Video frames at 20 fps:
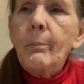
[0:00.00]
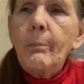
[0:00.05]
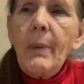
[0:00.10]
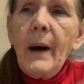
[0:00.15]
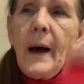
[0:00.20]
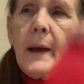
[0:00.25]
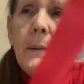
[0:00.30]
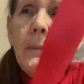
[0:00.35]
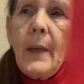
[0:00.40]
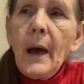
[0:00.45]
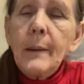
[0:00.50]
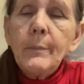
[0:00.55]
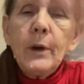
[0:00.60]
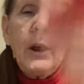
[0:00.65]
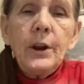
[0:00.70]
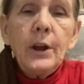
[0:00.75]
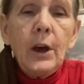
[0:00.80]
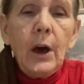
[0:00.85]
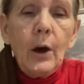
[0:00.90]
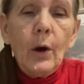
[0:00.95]
but I'm
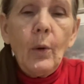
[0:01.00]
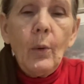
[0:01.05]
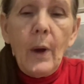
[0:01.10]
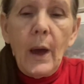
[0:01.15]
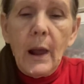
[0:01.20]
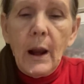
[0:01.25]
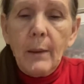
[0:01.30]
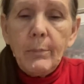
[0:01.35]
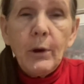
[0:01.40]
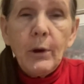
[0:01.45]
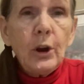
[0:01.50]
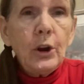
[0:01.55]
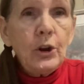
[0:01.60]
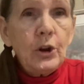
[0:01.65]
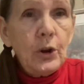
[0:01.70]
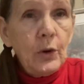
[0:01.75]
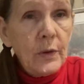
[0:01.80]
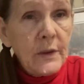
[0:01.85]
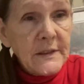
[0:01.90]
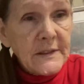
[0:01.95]
going to go and I'm going to
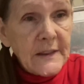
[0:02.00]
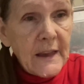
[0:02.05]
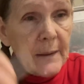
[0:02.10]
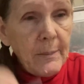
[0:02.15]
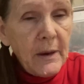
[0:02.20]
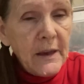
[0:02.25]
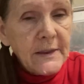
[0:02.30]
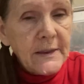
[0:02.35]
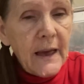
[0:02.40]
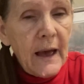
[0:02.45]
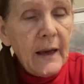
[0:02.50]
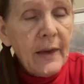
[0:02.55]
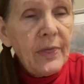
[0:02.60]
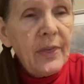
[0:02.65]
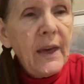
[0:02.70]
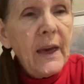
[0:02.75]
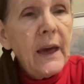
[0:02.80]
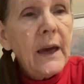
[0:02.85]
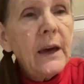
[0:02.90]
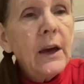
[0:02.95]
do the same exact
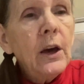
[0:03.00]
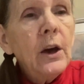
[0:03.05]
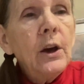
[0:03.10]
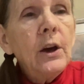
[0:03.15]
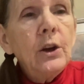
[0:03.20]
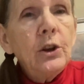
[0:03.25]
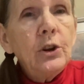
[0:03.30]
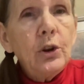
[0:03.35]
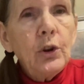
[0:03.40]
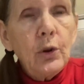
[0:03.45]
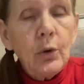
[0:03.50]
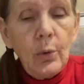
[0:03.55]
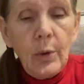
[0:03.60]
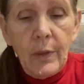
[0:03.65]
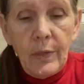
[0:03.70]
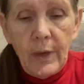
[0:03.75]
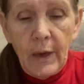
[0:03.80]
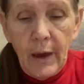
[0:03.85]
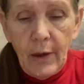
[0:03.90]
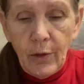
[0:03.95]
thing to
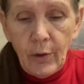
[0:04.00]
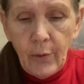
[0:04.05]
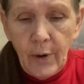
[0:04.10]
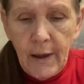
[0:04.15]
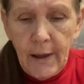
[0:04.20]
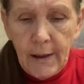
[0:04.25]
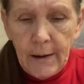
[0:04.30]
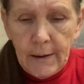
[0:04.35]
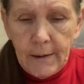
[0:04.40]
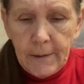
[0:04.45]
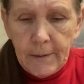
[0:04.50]
the other end.